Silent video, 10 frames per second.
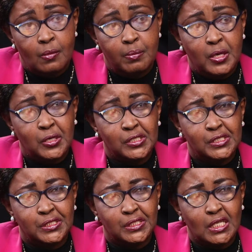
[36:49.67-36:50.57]

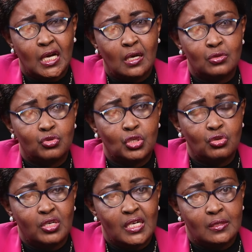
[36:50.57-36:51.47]
because
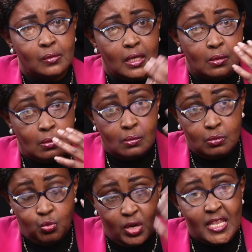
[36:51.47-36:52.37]
children,
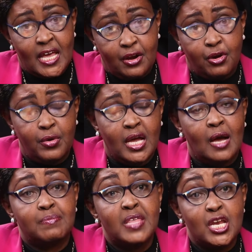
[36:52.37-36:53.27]
when they're growing
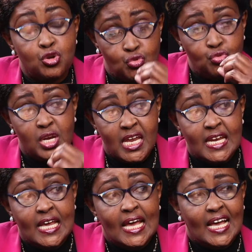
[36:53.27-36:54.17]
up, they do need
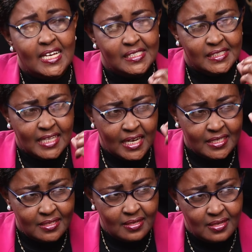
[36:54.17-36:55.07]
that,